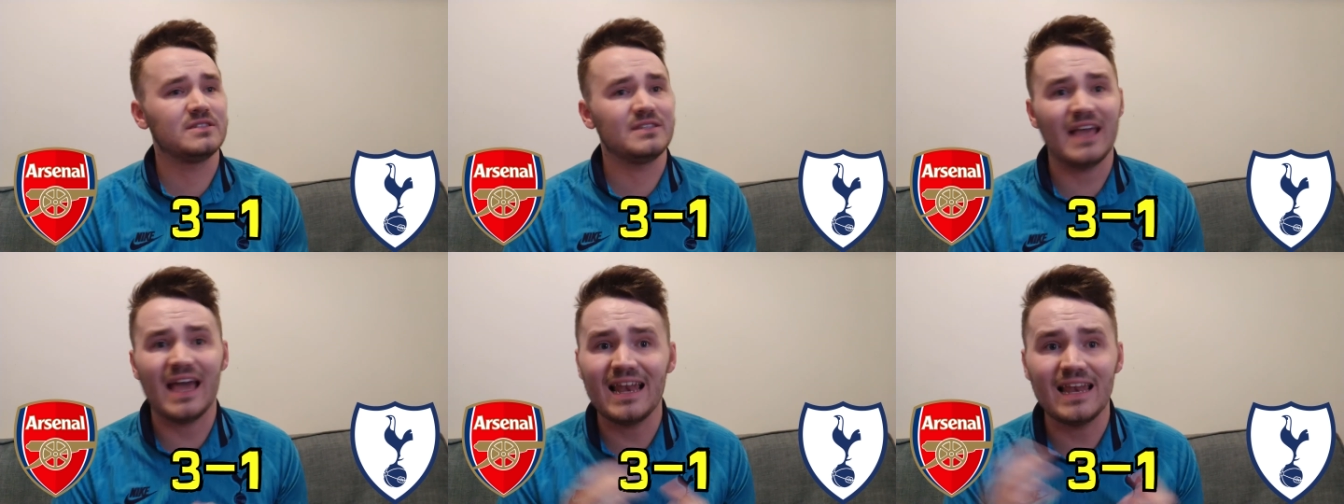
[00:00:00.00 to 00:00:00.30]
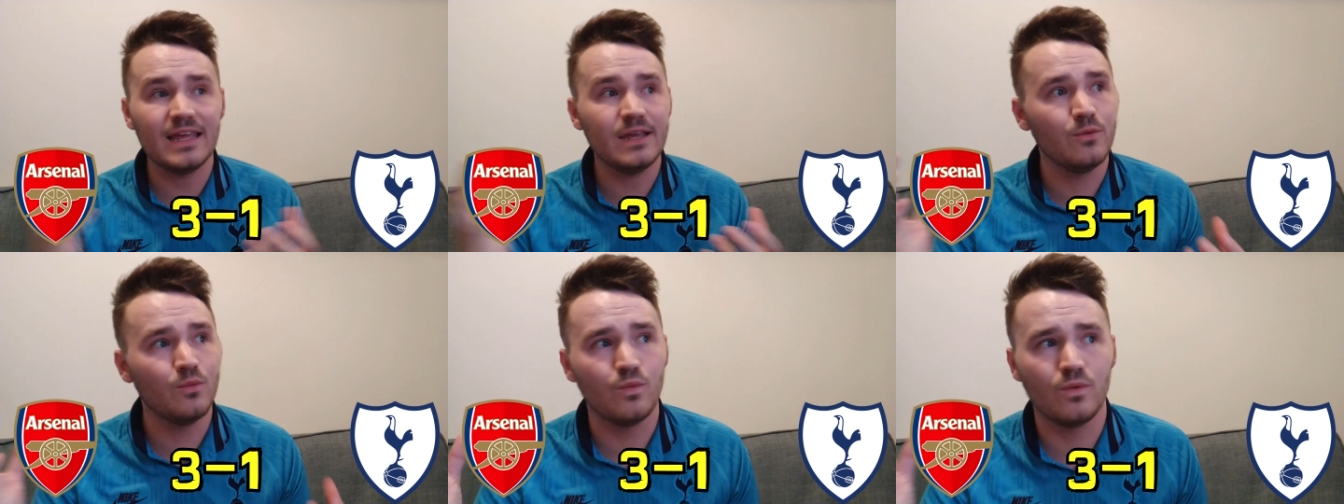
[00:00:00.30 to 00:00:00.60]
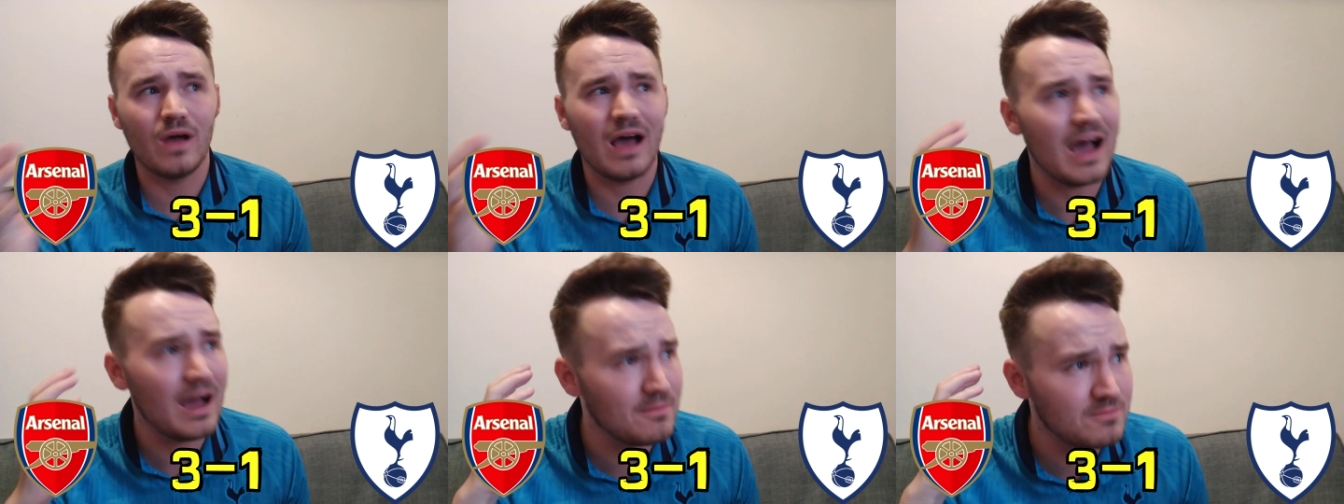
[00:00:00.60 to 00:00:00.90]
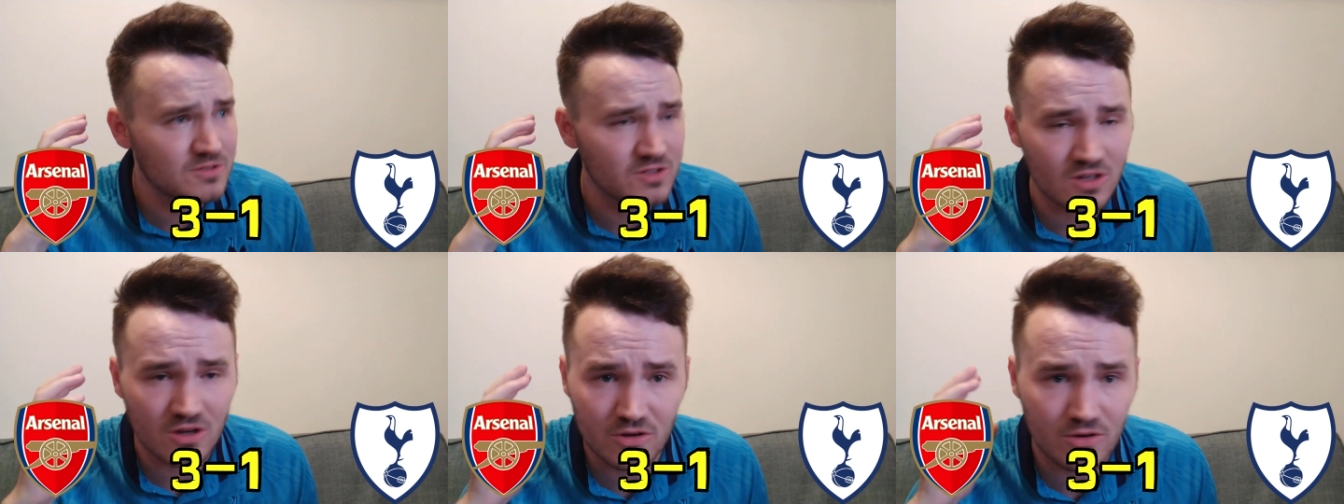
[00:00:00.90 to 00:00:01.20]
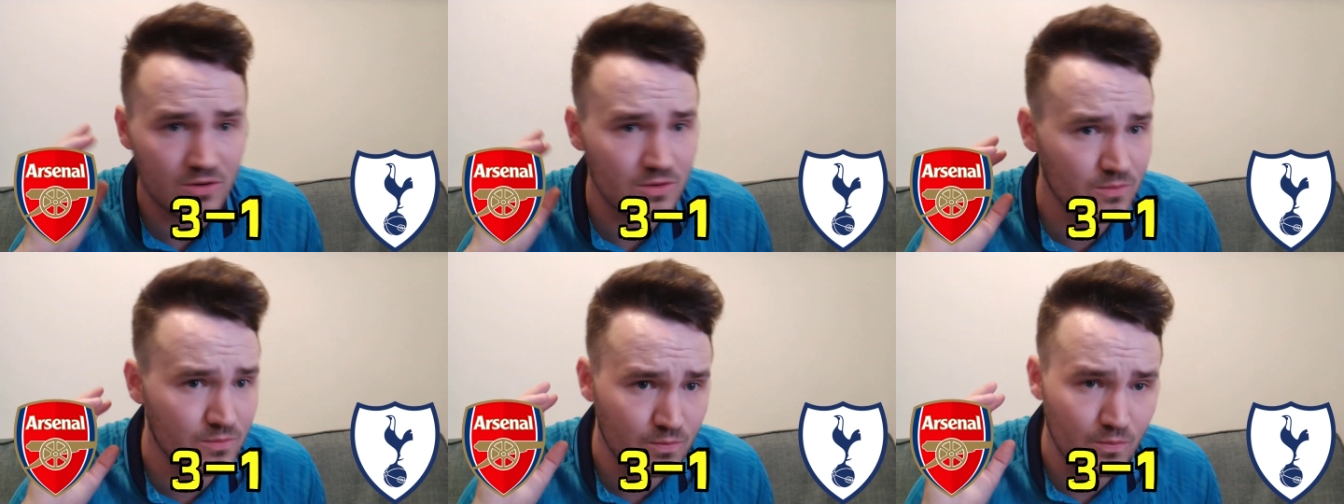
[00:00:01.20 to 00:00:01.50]
Dele,
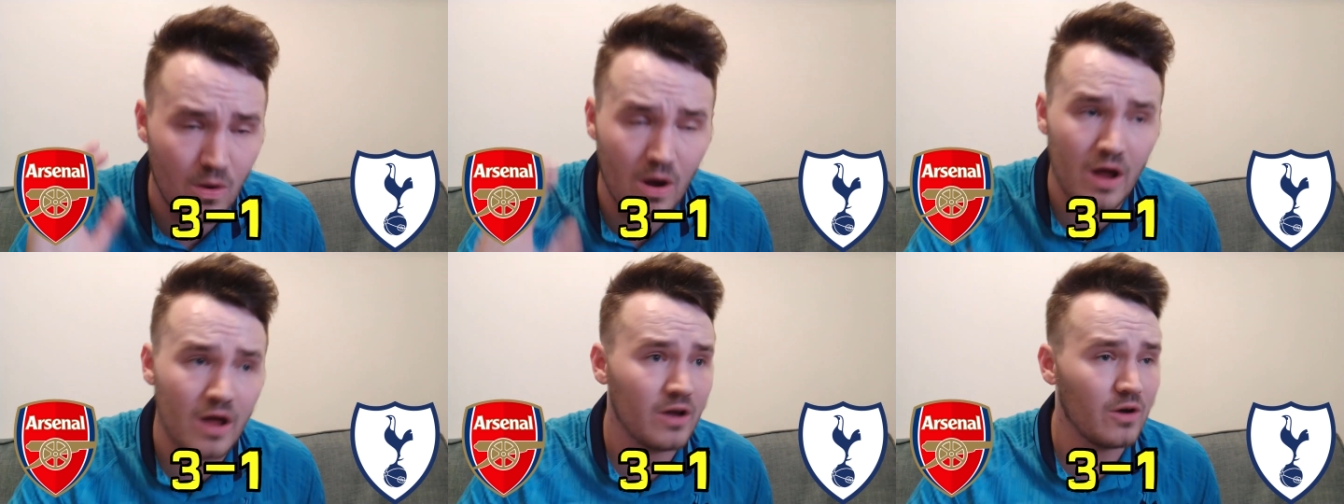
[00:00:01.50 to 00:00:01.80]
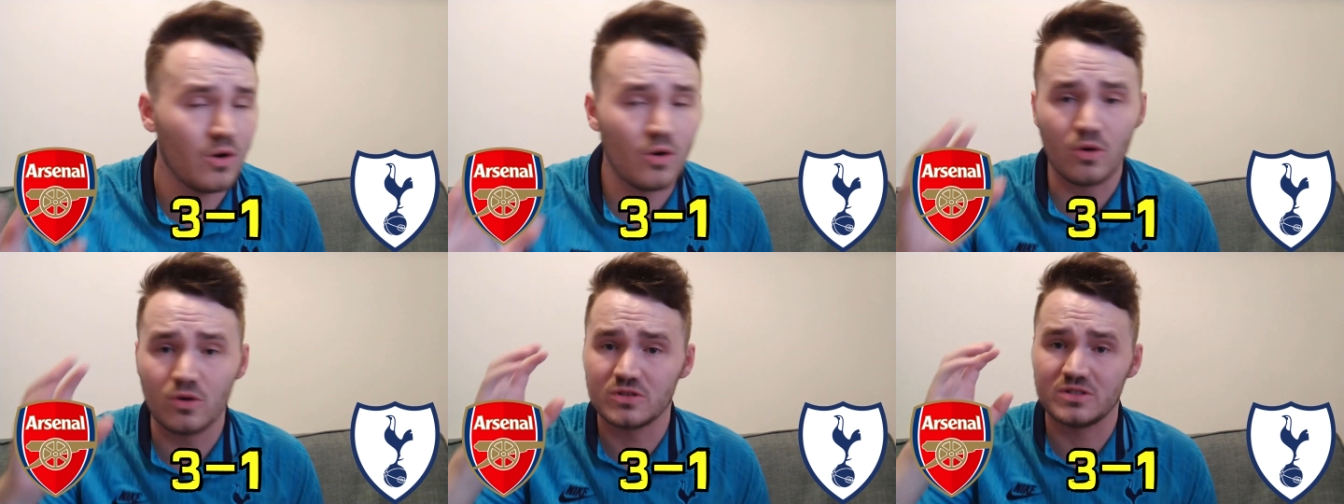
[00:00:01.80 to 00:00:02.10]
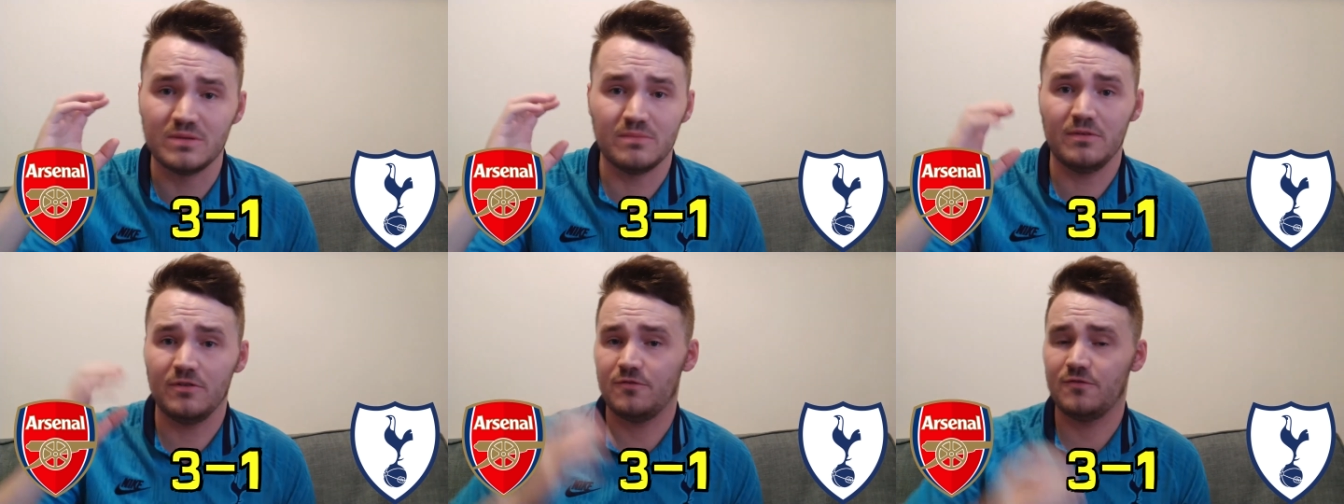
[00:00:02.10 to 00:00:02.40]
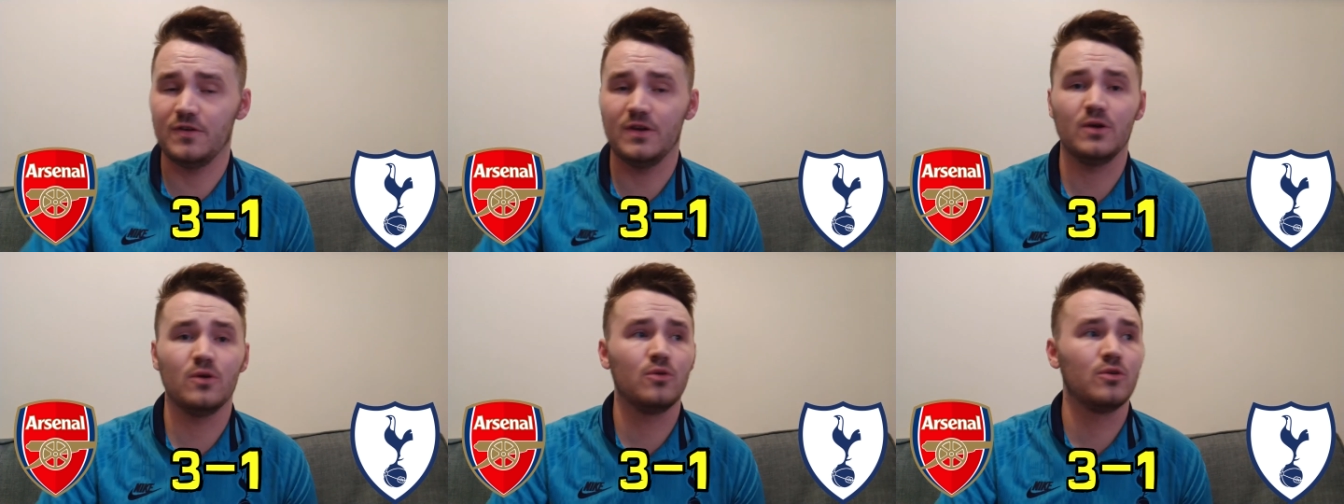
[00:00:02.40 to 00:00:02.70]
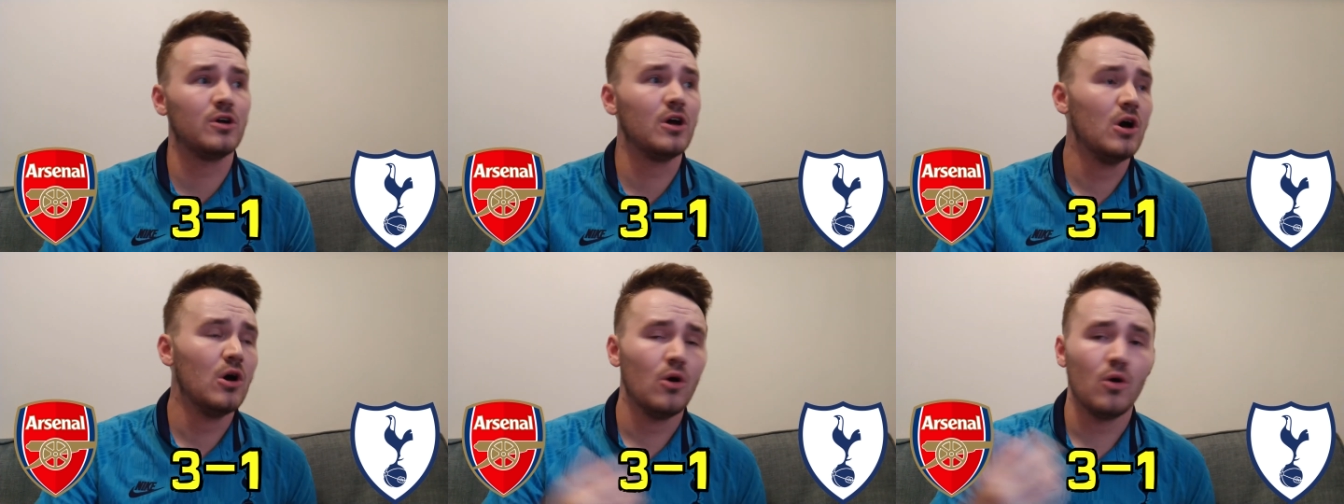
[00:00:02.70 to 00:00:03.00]
absolute workhorse in midfield.